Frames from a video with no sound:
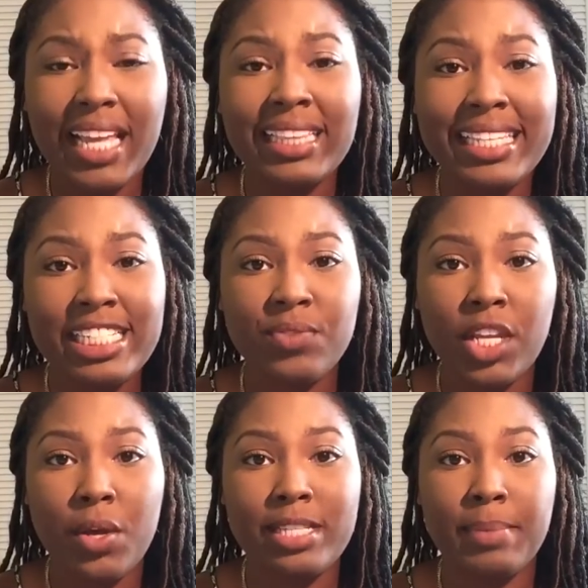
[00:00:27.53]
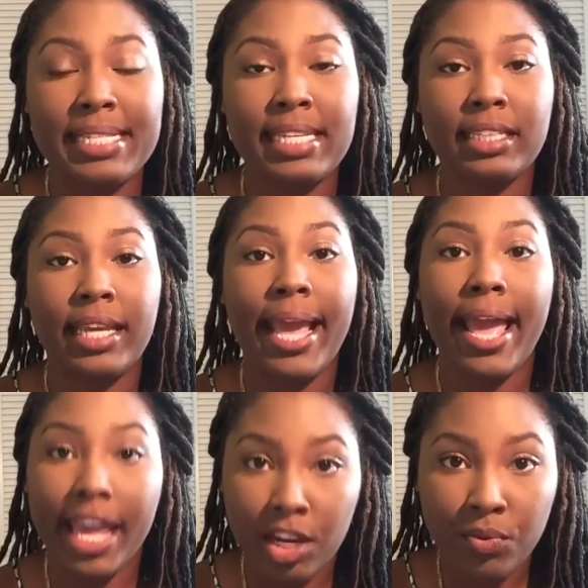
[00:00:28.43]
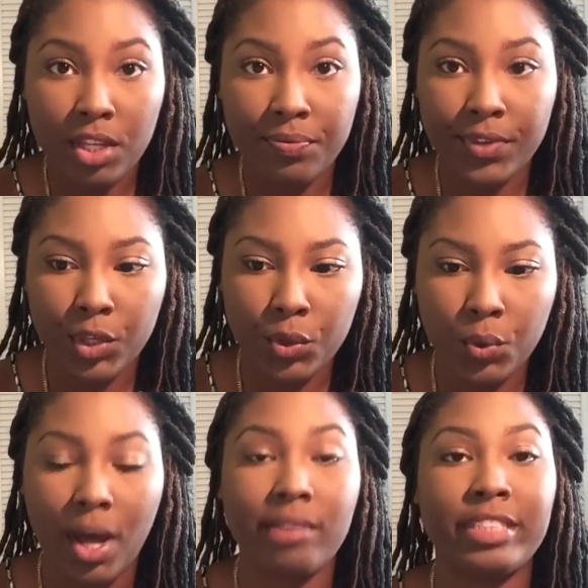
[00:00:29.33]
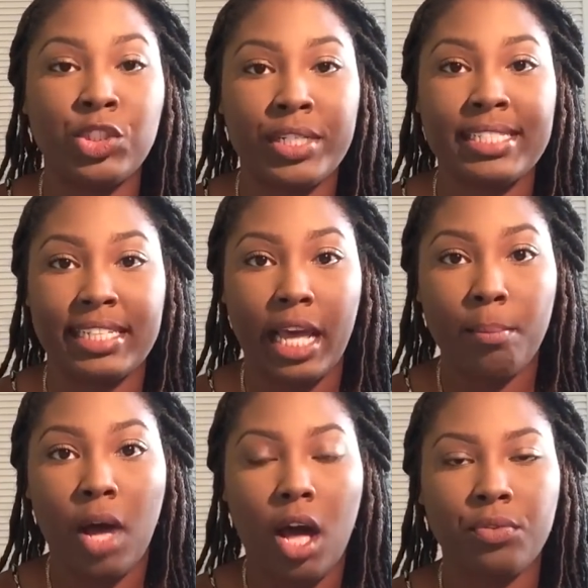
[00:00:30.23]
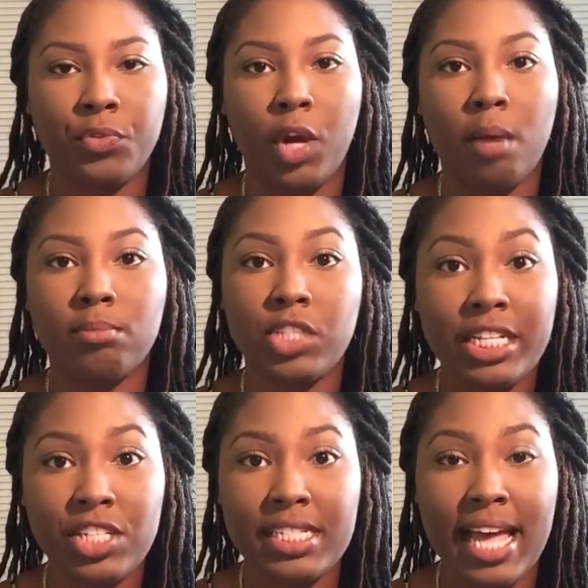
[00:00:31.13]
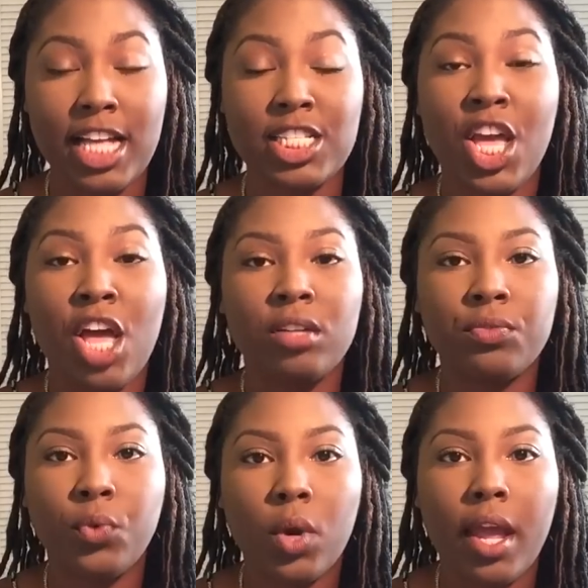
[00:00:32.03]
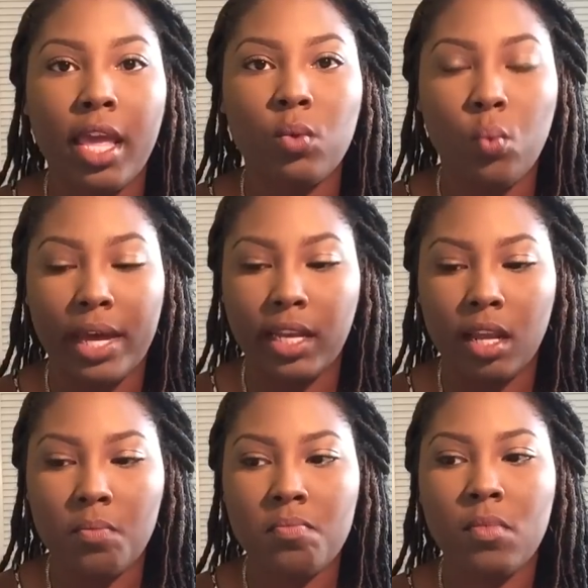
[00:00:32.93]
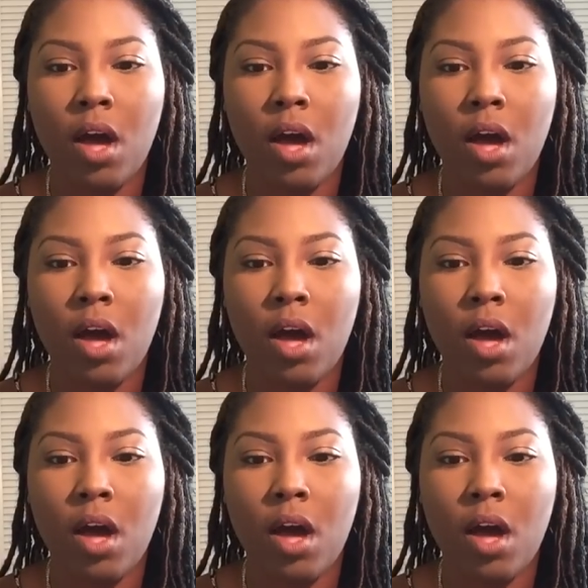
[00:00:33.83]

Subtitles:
This video is basically a review of a dress that I bought from JJsHouse for a wedding,